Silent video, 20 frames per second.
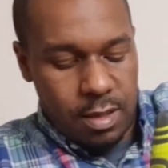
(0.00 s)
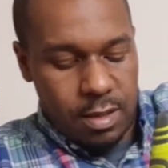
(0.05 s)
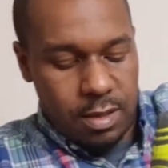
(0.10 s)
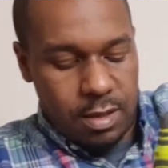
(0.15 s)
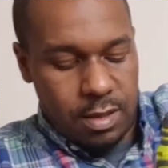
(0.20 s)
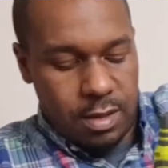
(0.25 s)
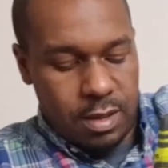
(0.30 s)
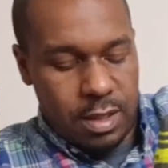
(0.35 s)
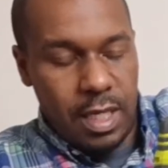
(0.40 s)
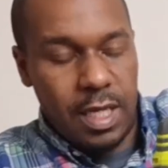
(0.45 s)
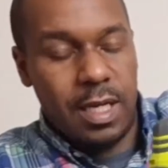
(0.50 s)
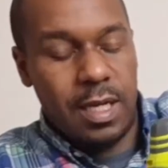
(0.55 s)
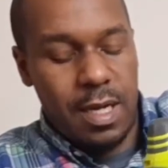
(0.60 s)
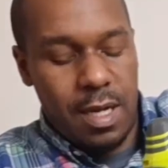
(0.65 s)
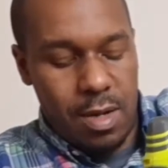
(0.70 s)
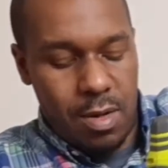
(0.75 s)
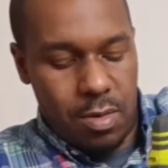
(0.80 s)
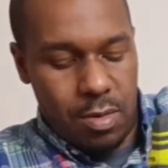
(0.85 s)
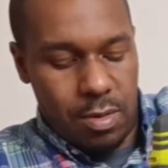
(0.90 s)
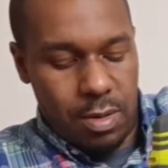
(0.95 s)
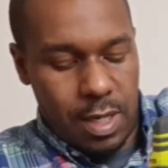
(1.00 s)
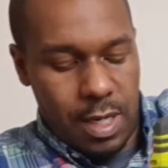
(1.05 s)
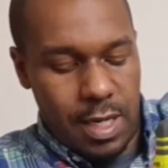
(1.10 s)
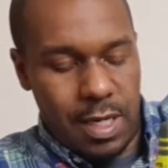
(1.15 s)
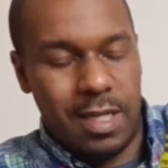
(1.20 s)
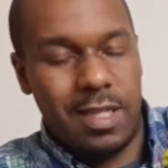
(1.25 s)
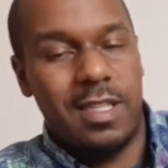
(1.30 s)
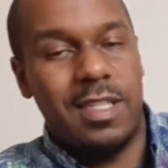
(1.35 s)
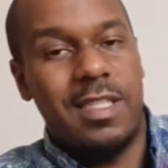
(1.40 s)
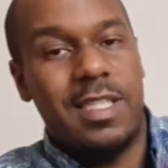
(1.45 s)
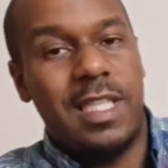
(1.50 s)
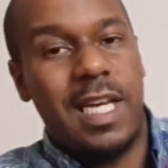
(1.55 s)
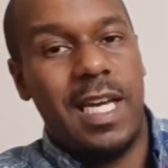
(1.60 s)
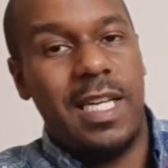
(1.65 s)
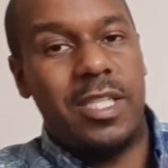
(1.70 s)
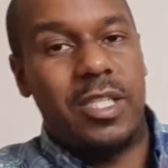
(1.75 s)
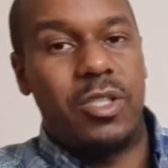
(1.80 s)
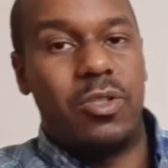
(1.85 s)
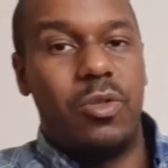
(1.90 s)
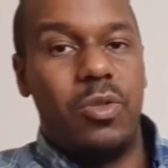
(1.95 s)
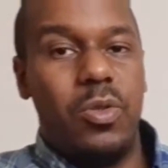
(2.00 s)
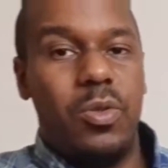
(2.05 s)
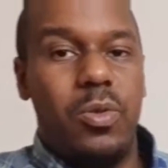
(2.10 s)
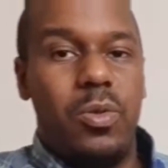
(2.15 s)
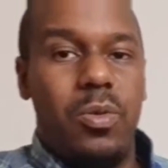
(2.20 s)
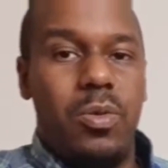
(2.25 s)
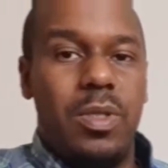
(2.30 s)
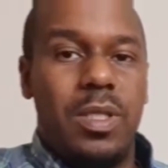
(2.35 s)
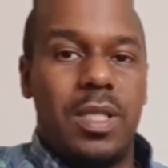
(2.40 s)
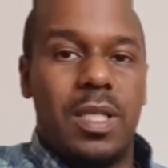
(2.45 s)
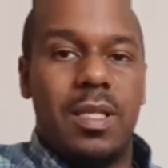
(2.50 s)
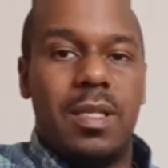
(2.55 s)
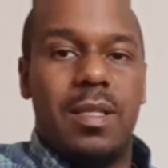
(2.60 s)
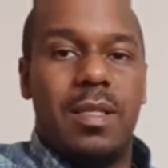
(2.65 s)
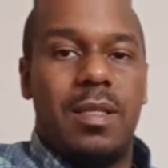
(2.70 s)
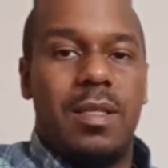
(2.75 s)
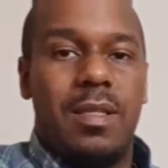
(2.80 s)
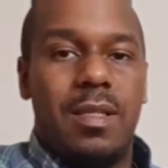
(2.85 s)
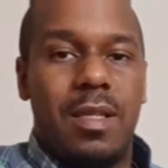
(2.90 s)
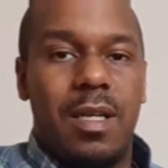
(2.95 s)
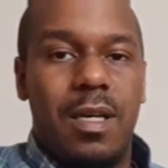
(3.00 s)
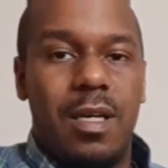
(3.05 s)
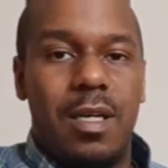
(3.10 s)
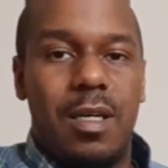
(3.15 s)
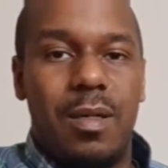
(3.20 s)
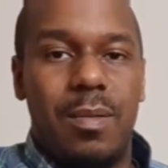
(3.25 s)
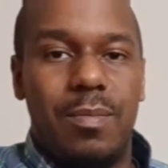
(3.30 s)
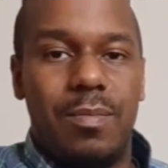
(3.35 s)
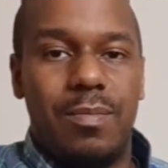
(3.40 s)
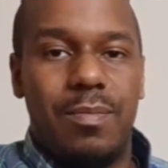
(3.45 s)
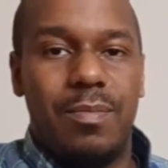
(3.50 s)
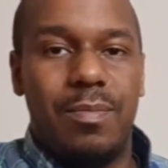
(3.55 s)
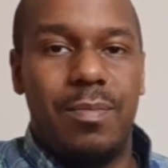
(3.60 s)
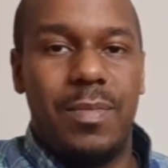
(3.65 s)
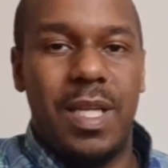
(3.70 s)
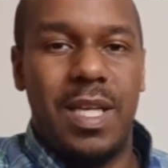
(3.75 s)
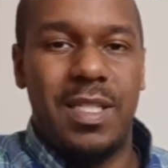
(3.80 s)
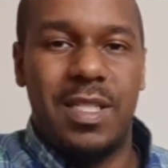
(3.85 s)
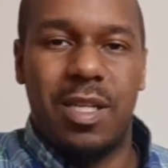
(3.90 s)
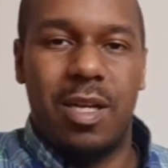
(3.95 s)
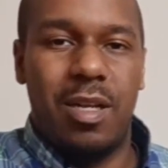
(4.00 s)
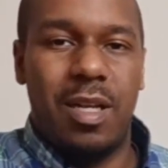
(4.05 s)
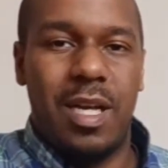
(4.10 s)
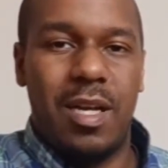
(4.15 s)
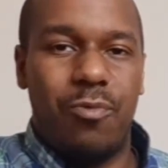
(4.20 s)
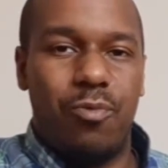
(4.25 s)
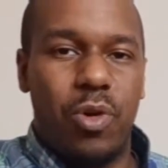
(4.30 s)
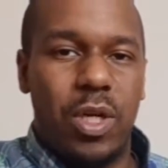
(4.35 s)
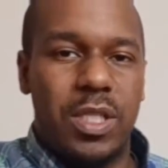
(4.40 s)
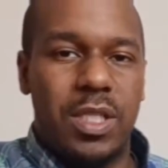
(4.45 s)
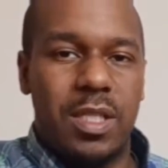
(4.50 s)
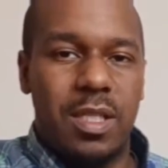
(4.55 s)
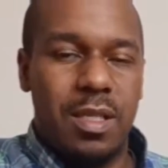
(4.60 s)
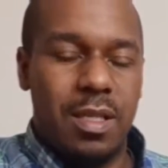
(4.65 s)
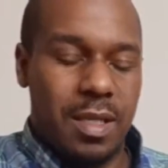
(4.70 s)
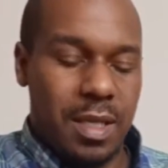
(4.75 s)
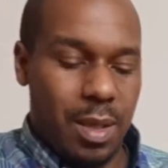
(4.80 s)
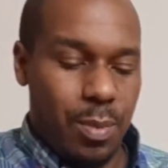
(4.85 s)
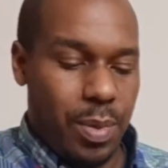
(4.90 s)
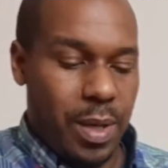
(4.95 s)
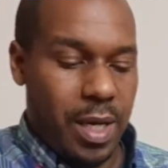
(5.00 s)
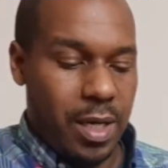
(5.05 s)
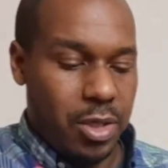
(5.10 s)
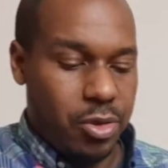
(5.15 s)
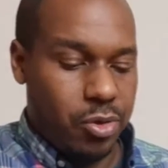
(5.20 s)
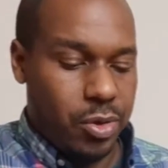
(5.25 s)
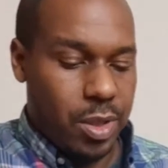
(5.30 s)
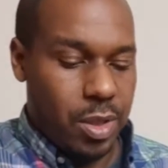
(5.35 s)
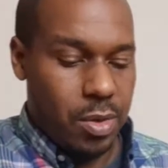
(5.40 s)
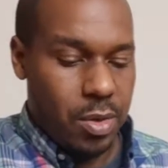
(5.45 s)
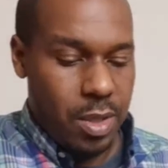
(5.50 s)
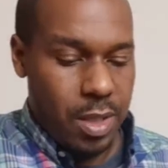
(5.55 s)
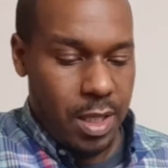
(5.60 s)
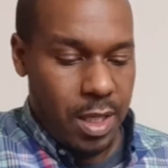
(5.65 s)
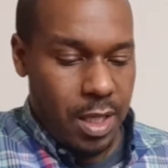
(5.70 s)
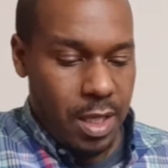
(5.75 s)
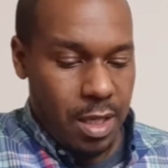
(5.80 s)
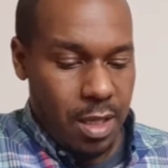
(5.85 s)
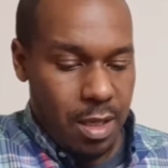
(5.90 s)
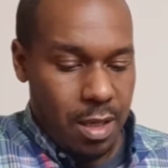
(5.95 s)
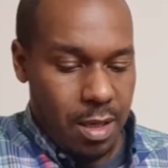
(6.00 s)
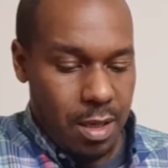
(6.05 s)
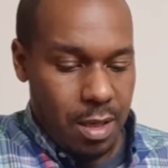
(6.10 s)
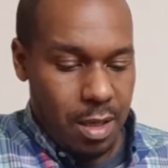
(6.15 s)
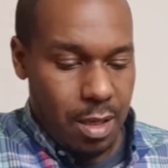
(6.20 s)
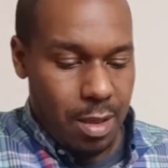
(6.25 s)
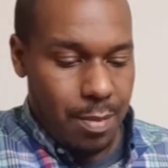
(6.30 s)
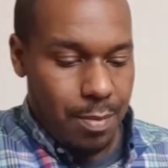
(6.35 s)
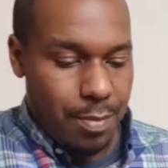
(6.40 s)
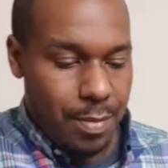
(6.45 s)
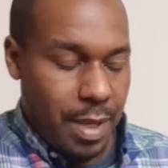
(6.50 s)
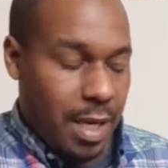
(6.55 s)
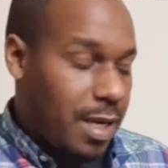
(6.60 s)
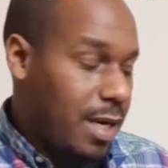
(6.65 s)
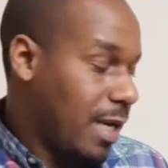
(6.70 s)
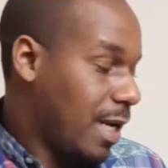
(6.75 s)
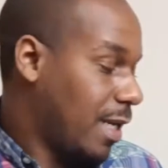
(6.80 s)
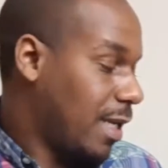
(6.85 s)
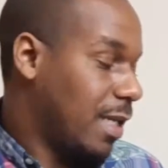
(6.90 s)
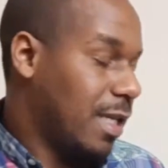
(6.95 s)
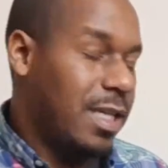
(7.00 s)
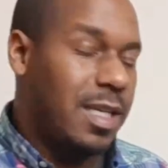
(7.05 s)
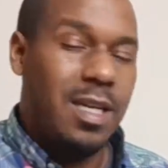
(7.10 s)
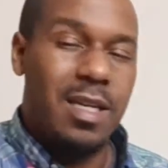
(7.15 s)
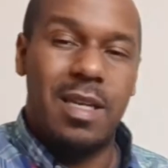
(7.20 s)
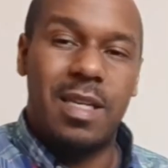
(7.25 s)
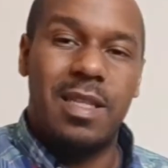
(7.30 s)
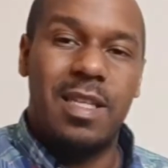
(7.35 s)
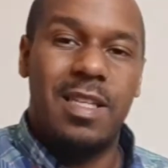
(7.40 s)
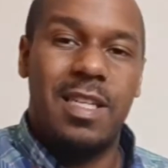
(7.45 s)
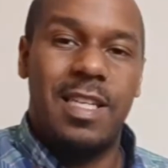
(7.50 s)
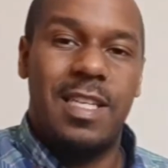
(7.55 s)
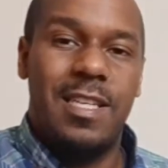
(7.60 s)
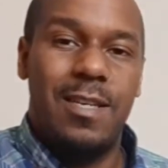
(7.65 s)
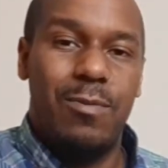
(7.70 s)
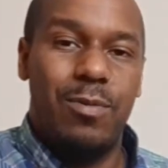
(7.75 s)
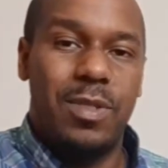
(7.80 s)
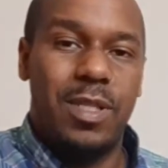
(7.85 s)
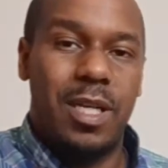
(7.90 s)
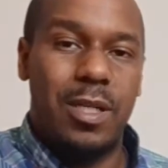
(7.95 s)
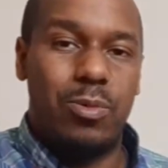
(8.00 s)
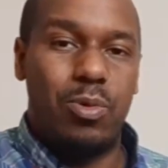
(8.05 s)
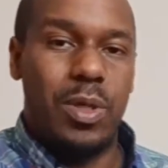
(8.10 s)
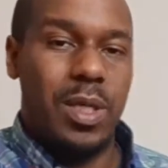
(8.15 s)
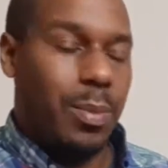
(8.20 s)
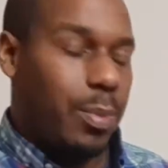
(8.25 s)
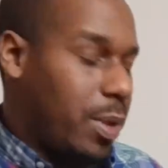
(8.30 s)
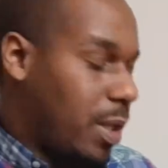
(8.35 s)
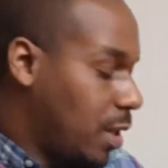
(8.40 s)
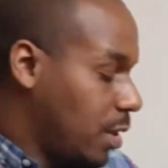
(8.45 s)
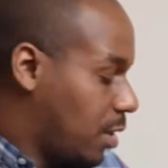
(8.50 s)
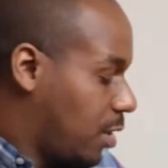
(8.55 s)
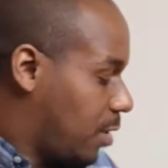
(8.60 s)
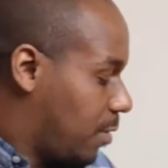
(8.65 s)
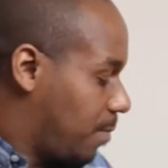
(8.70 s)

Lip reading: taking out like tight screws and things that are like rusted impact drill. And I got the kit. I think the kit was like 20 bucks.